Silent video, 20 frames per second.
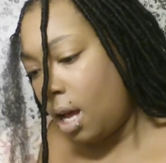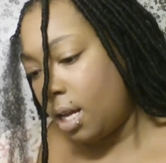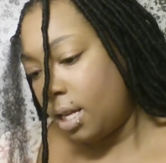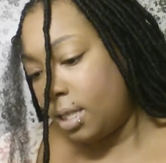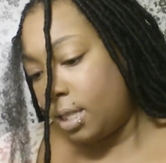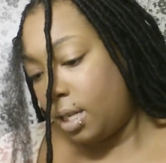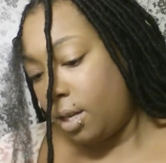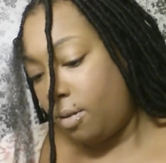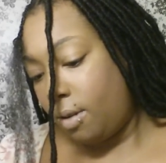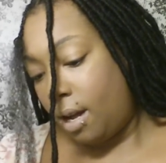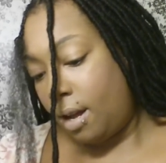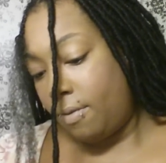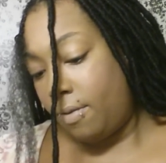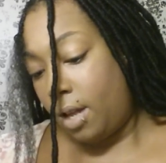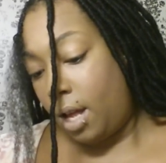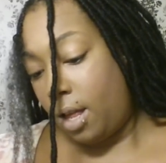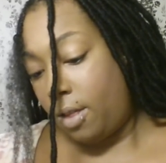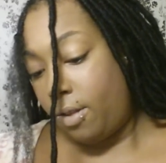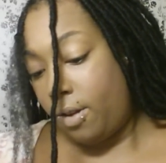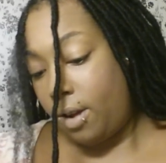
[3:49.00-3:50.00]
I still have
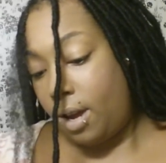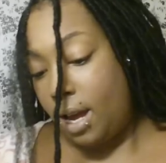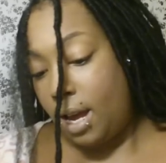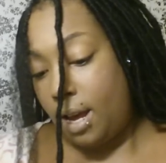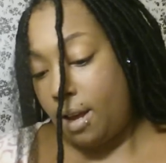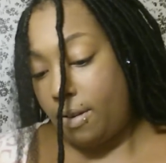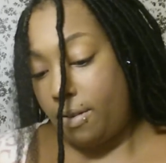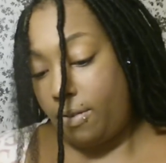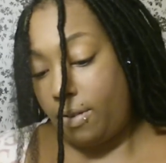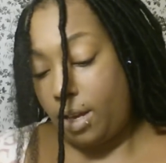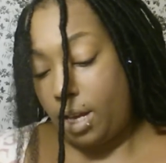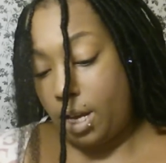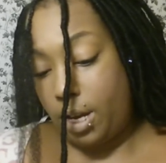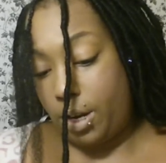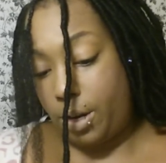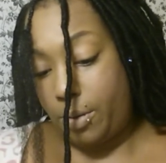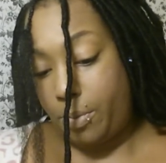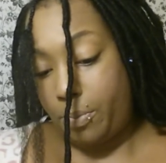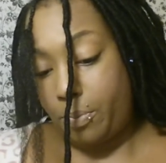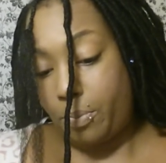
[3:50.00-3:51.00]
the other half
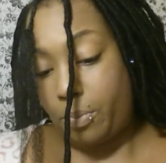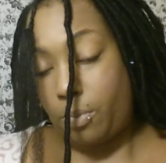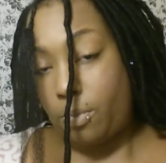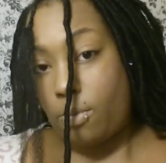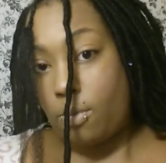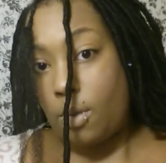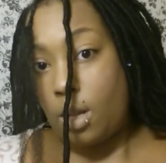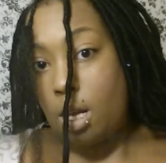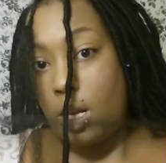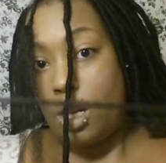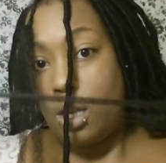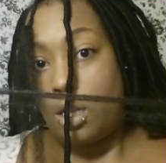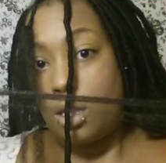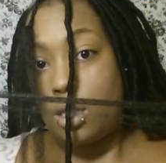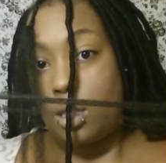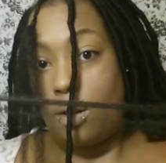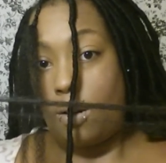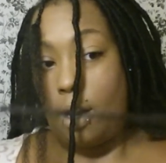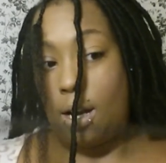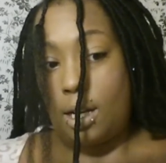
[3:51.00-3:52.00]
here,
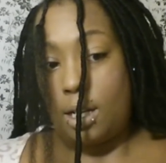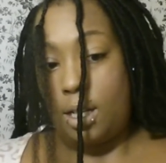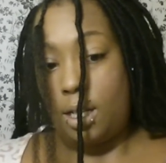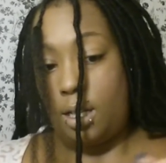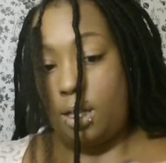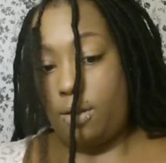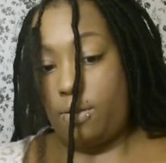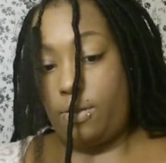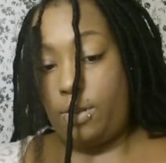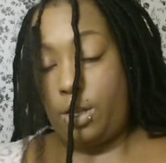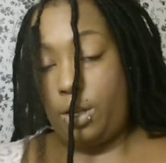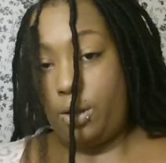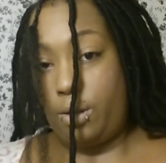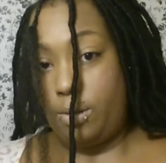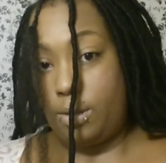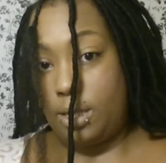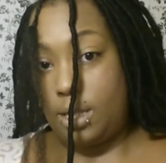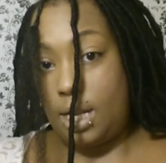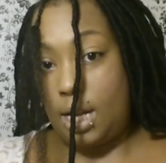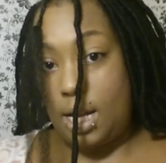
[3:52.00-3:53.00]
so I could have
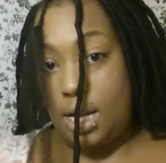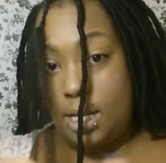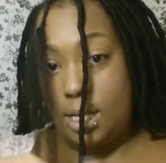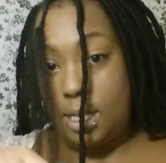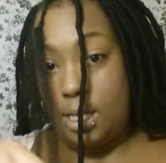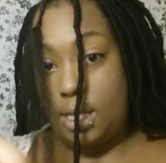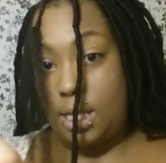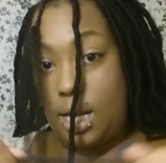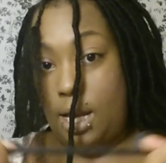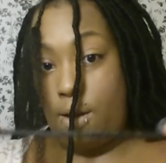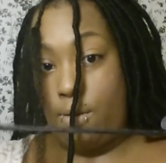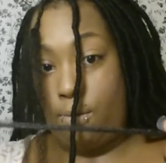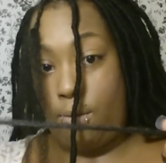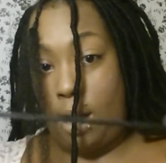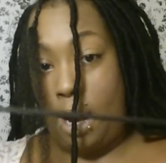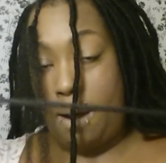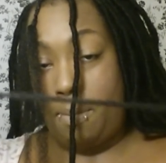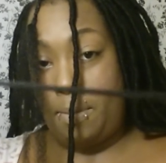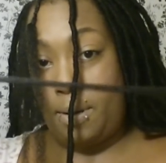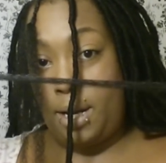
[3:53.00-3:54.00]
used this and
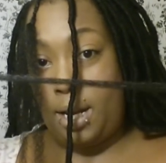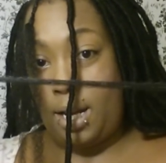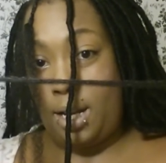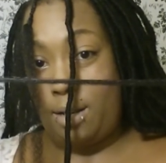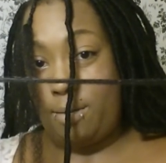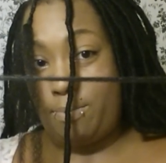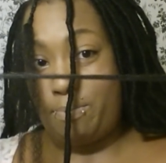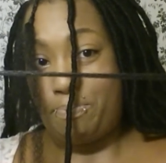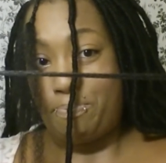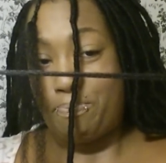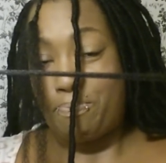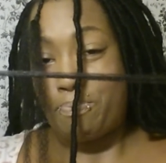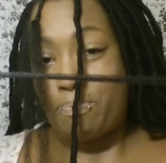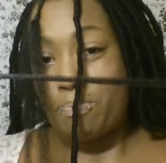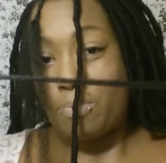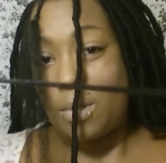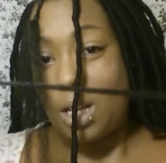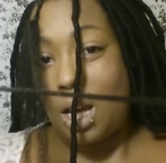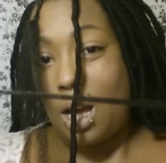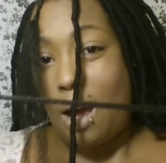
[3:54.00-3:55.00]
wrapped it,
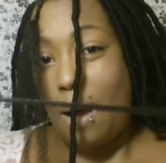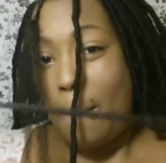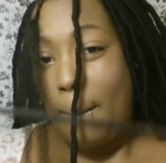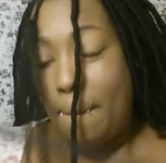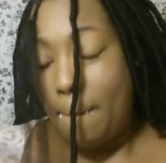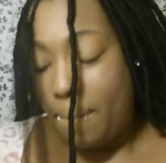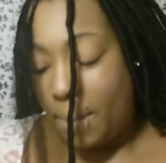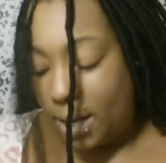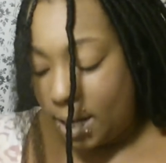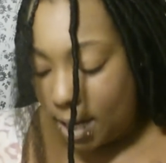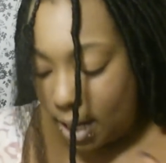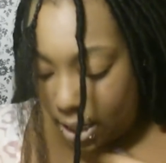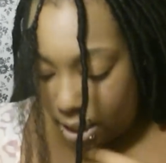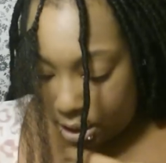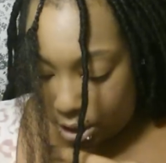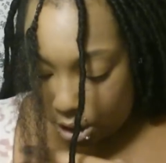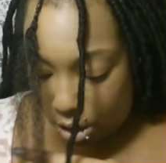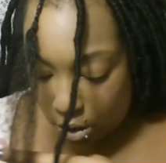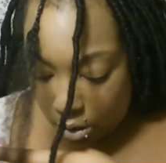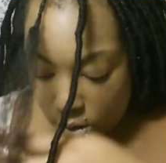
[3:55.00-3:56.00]
but I
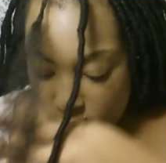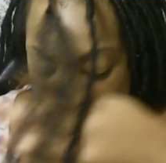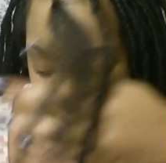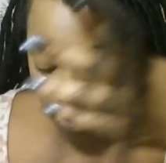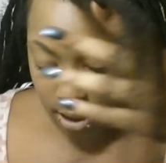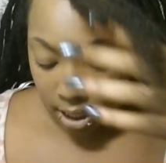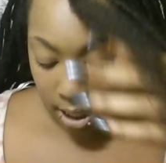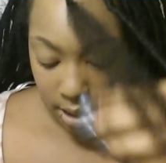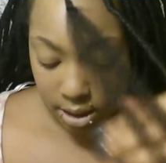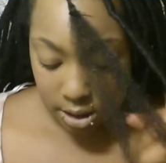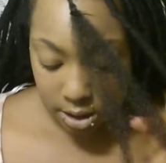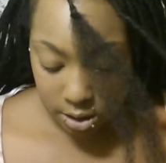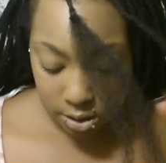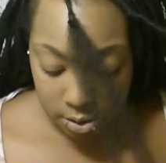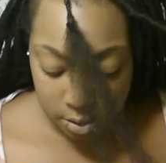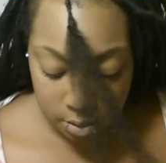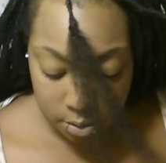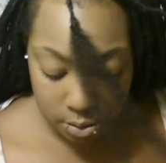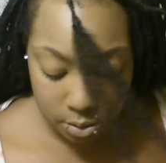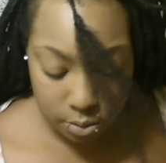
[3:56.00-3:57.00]
chose not
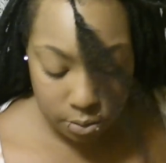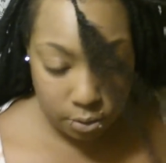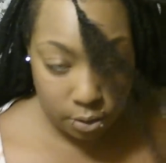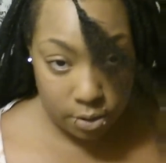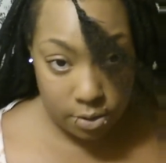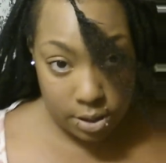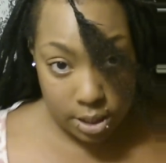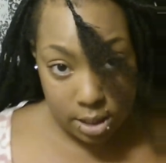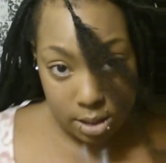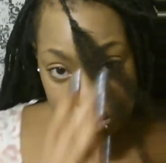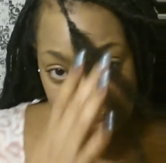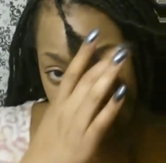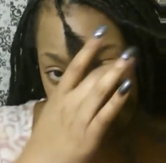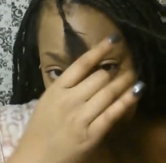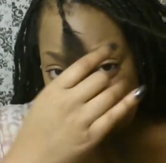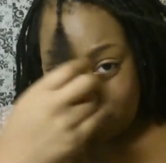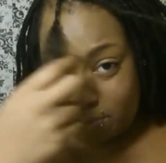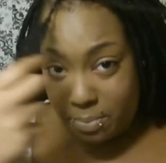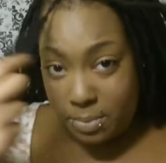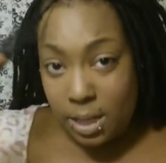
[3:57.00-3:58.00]
to for this
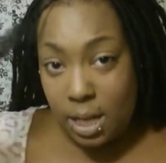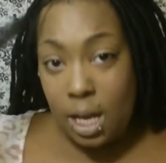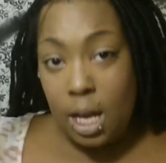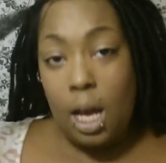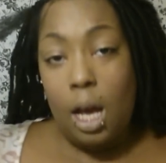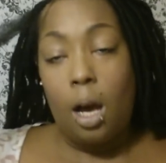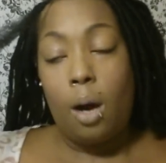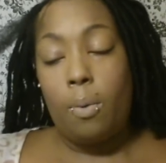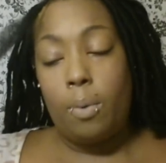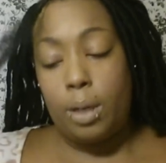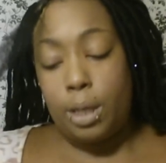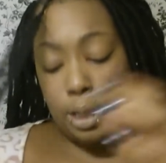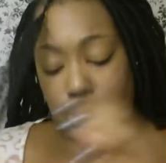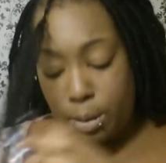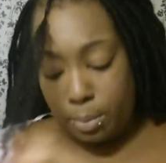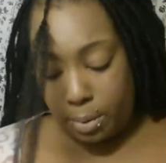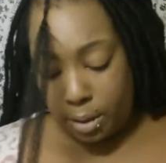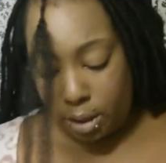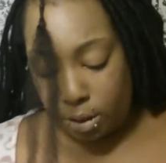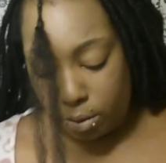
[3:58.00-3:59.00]
one. I want it
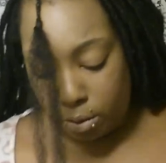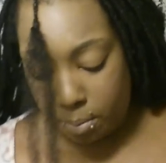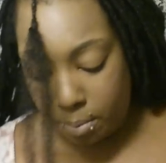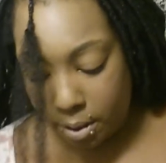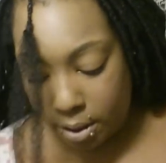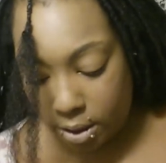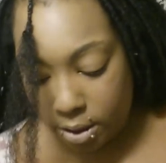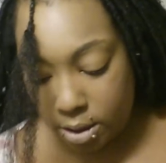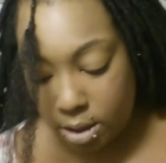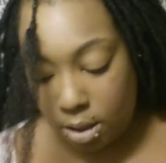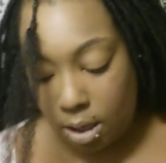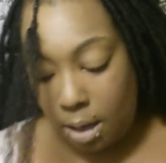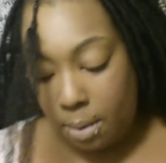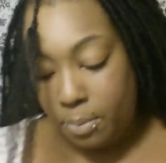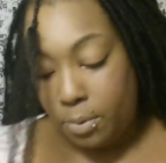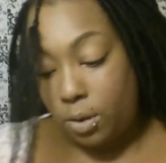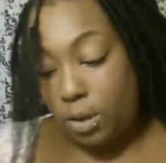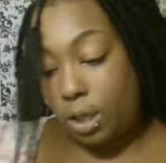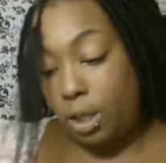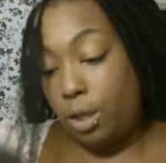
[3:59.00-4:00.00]
to be a little bigger, so
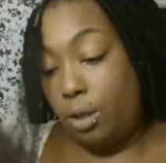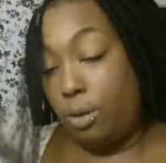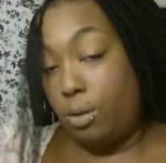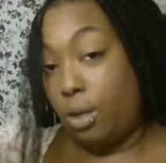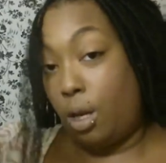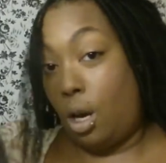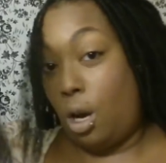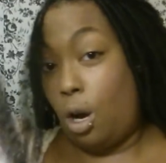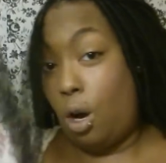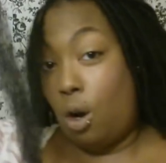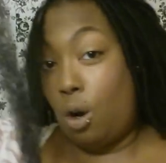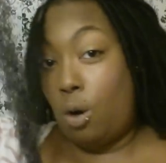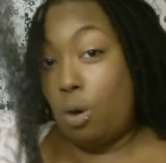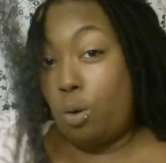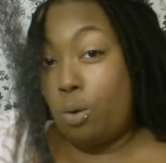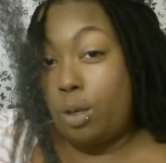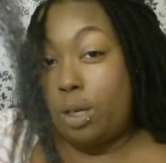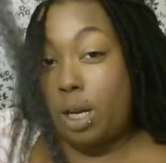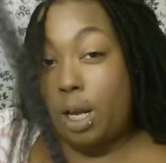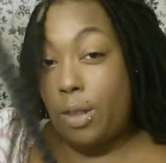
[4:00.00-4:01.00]
I'm going to use a
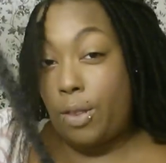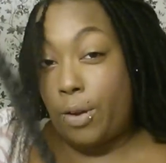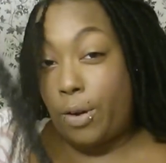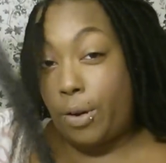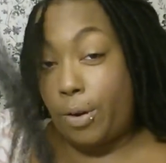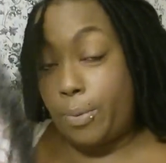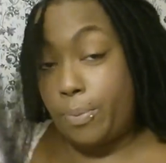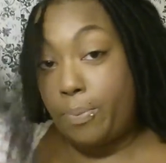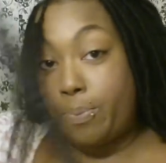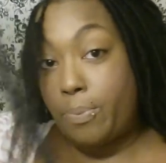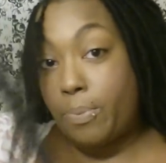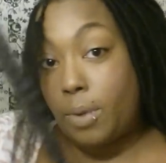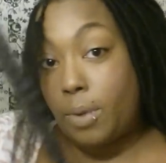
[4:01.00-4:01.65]
whole nother